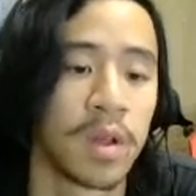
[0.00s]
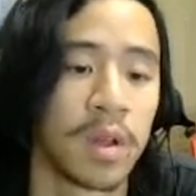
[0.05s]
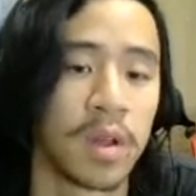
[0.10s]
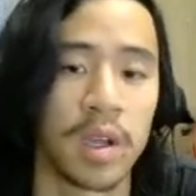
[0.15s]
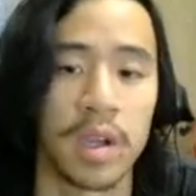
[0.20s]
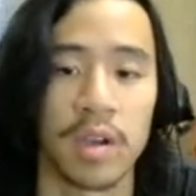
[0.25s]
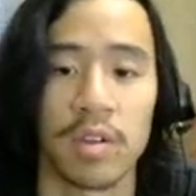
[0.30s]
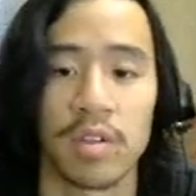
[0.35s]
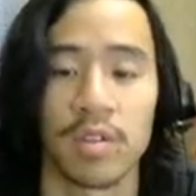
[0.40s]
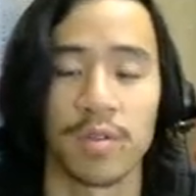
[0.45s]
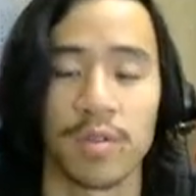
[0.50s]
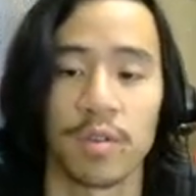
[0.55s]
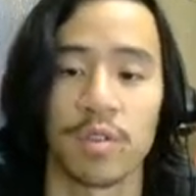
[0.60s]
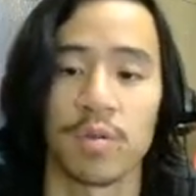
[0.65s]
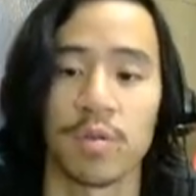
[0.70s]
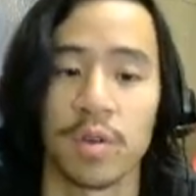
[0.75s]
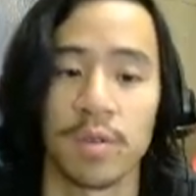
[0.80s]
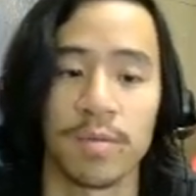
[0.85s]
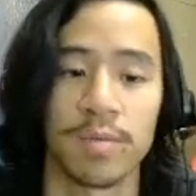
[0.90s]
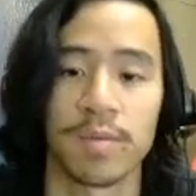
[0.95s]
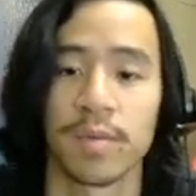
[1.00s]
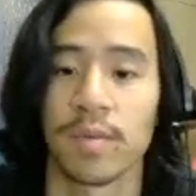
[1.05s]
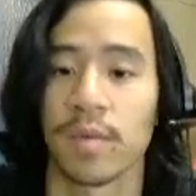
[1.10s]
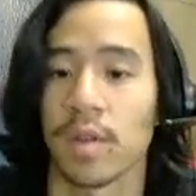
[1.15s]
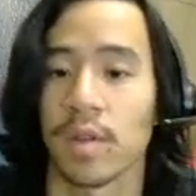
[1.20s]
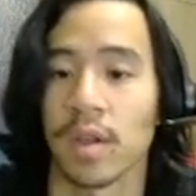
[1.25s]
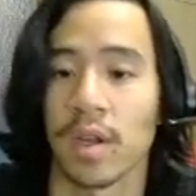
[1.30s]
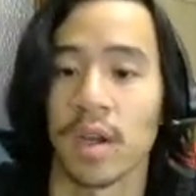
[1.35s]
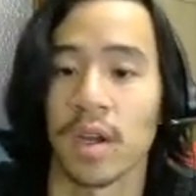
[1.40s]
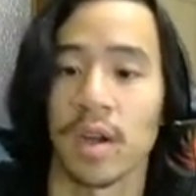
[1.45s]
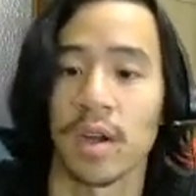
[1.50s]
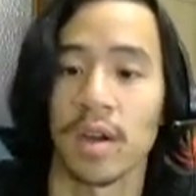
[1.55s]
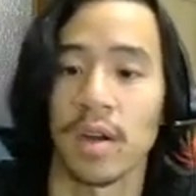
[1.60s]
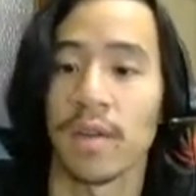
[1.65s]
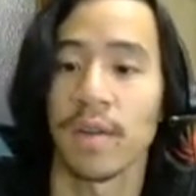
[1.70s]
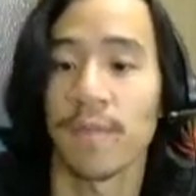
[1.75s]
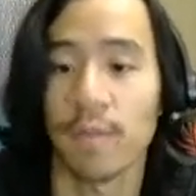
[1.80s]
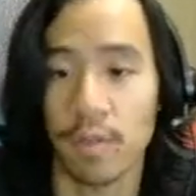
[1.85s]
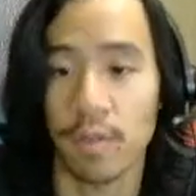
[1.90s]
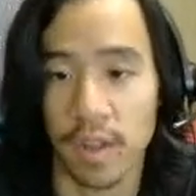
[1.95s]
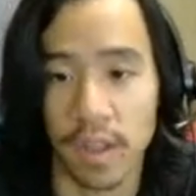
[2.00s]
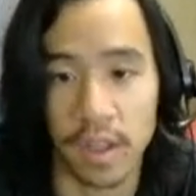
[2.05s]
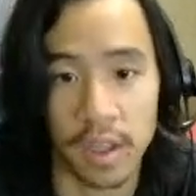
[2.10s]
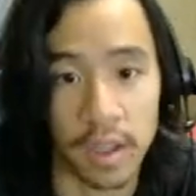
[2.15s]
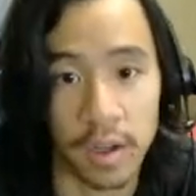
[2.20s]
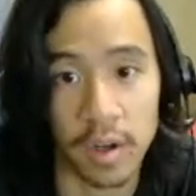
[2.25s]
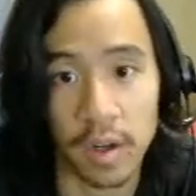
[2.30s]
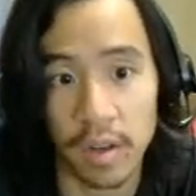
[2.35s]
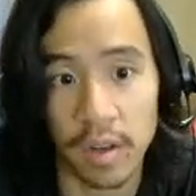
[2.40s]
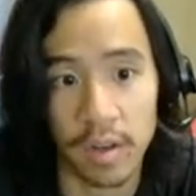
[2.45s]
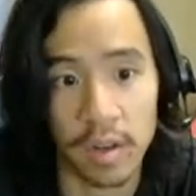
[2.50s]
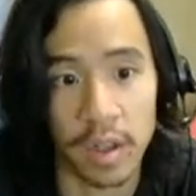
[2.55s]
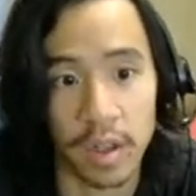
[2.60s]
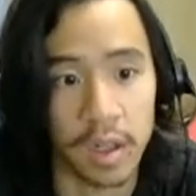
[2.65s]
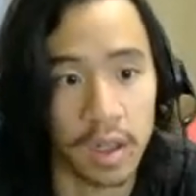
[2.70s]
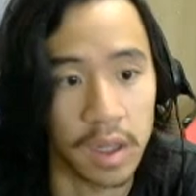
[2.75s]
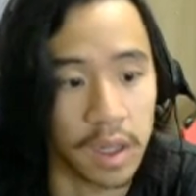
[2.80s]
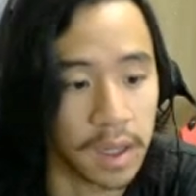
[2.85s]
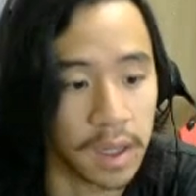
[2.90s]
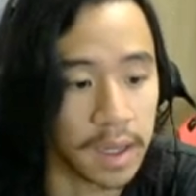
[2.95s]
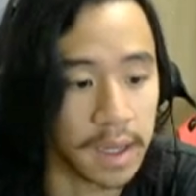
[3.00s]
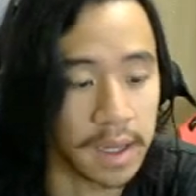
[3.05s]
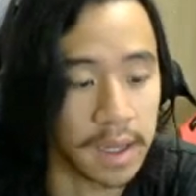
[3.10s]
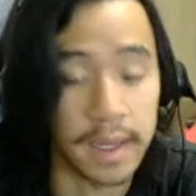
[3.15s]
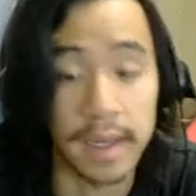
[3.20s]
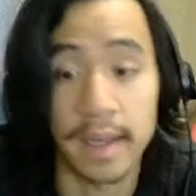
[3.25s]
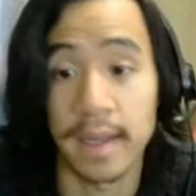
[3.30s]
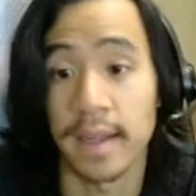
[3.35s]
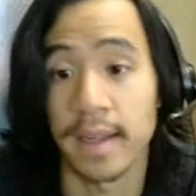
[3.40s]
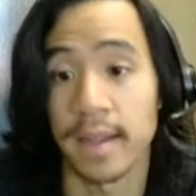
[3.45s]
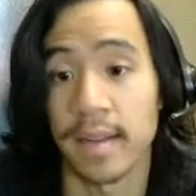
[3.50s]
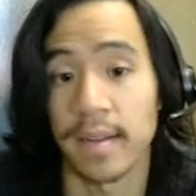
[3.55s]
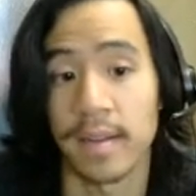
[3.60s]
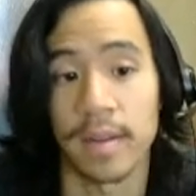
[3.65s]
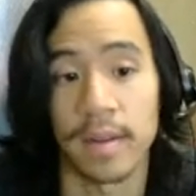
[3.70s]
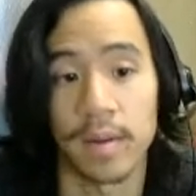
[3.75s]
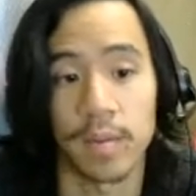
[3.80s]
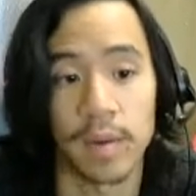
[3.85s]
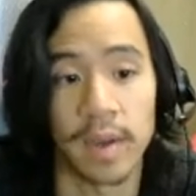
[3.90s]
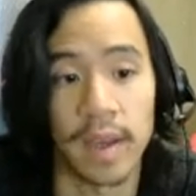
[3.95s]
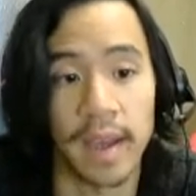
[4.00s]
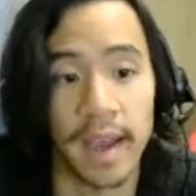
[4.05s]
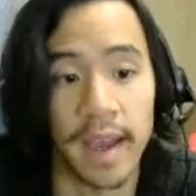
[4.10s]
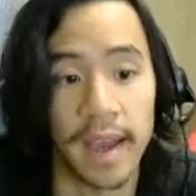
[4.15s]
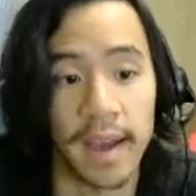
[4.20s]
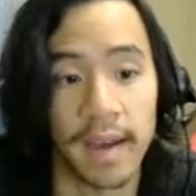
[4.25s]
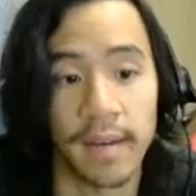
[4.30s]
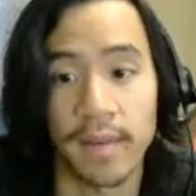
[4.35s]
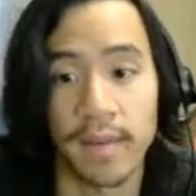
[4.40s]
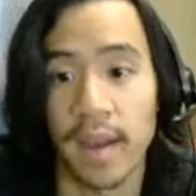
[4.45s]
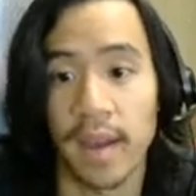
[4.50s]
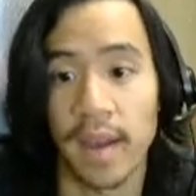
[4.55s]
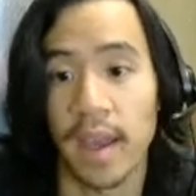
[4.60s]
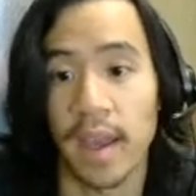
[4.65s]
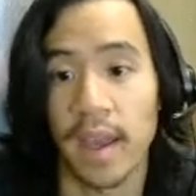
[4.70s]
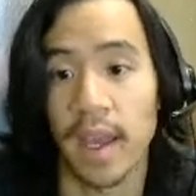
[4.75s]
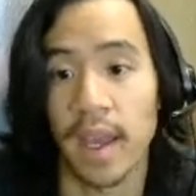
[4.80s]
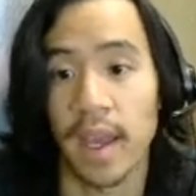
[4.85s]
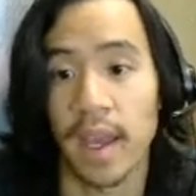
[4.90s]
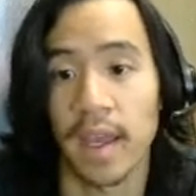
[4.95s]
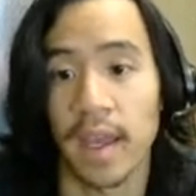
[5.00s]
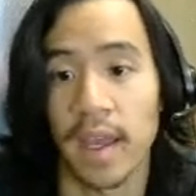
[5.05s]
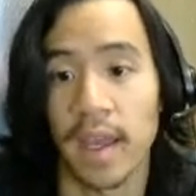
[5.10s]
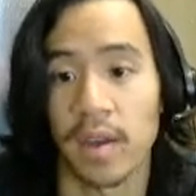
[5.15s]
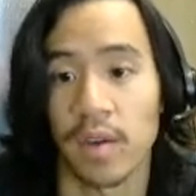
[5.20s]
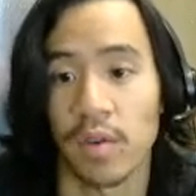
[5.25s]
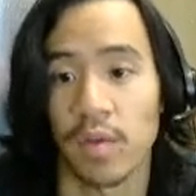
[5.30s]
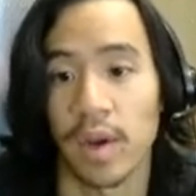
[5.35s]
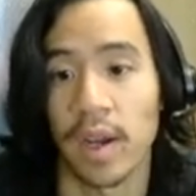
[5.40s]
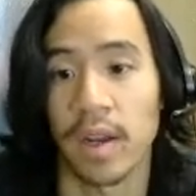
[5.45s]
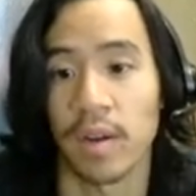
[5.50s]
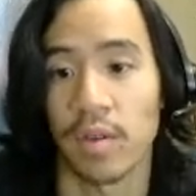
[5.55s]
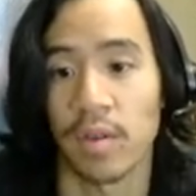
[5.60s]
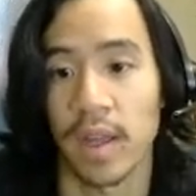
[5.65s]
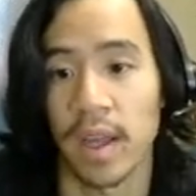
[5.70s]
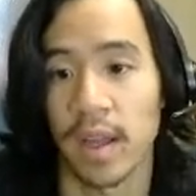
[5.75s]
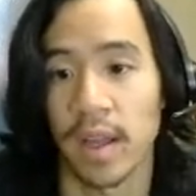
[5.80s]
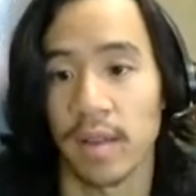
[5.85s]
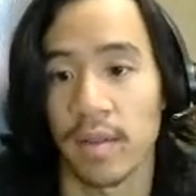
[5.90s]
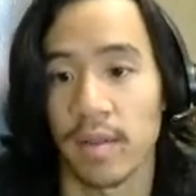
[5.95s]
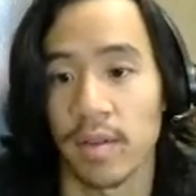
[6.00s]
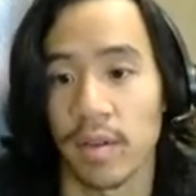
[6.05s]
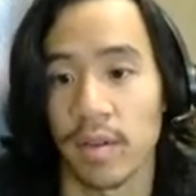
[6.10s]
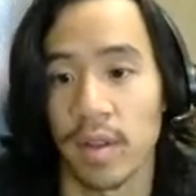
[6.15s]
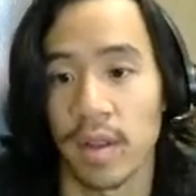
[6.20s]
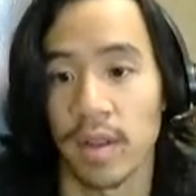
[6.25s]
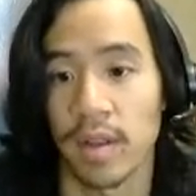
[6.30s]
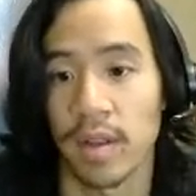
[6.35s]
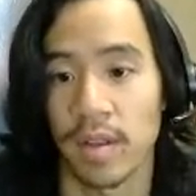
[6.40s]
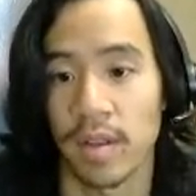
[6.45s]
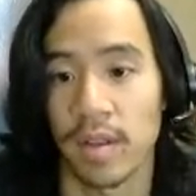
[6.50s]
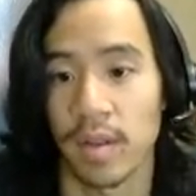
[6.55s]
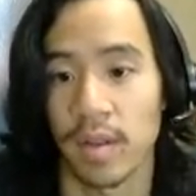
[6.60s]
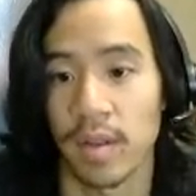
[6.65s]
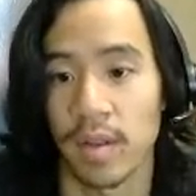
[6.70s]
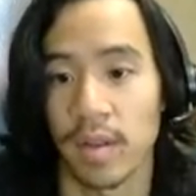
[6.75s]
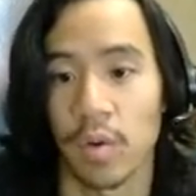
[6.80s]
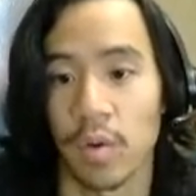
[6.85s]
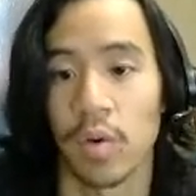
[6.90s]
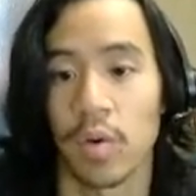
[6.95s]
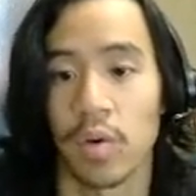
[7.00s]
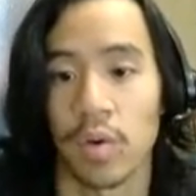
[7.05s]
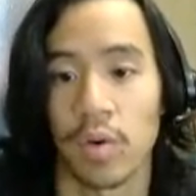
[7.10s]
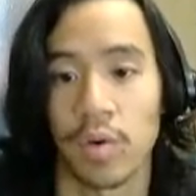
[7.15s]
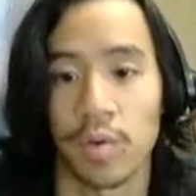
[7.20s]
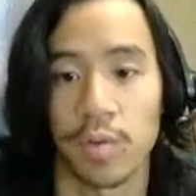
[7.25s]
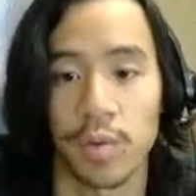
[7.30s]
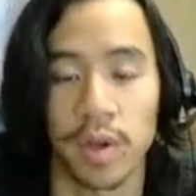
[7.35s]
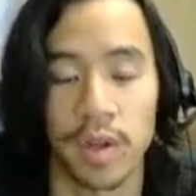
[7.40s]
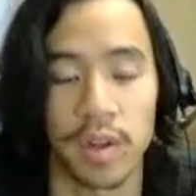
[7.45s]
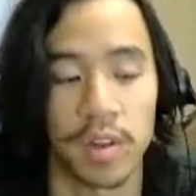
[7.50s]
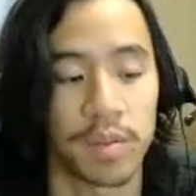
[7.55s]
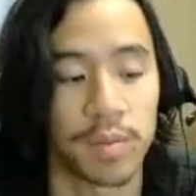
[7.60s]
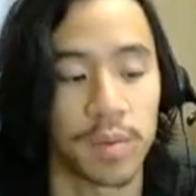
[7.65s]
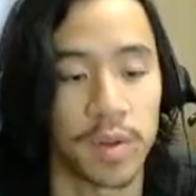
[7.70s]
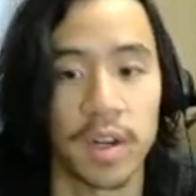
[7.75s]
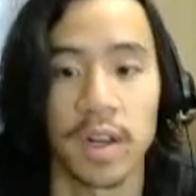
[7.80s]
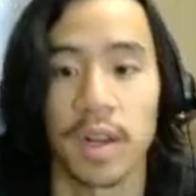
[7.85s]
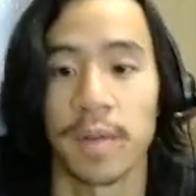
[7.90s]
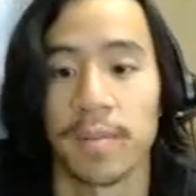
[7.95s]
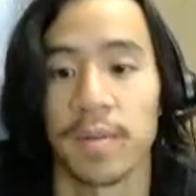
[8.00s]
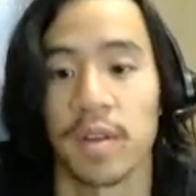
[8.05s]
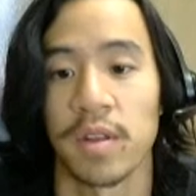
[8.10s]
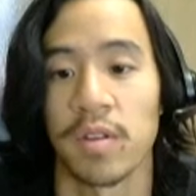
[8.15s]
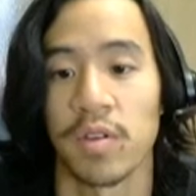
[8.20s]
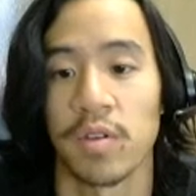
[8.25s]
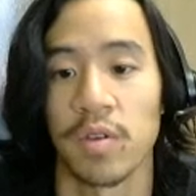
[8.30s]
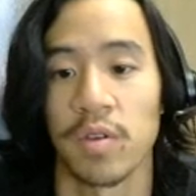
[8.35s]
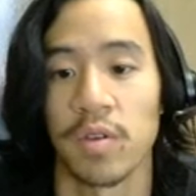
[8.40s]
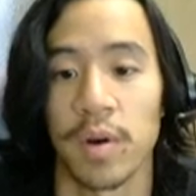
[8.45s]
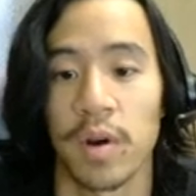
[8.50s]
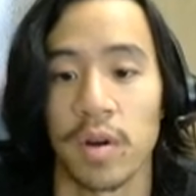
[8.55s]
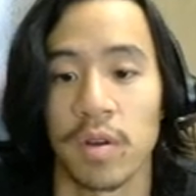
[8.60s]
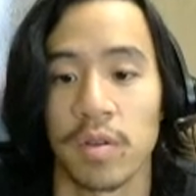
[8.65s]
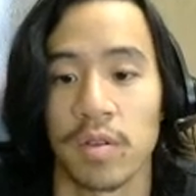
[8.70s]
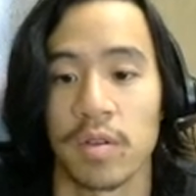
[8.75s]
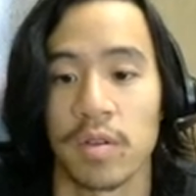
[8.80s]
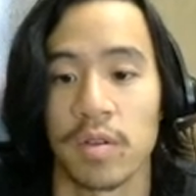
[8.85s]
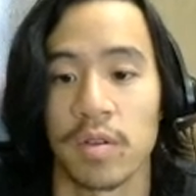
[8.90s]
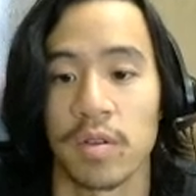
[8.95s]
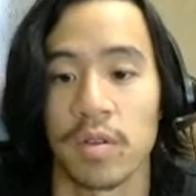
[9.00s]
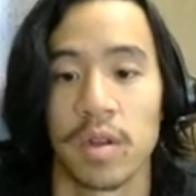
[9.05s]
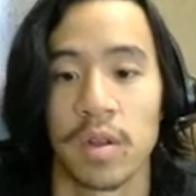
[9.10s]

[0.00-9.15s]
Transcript: Here's the first one. First thing to notice is we have a greater than. So this is an or. We're going to split it up into 2 parts.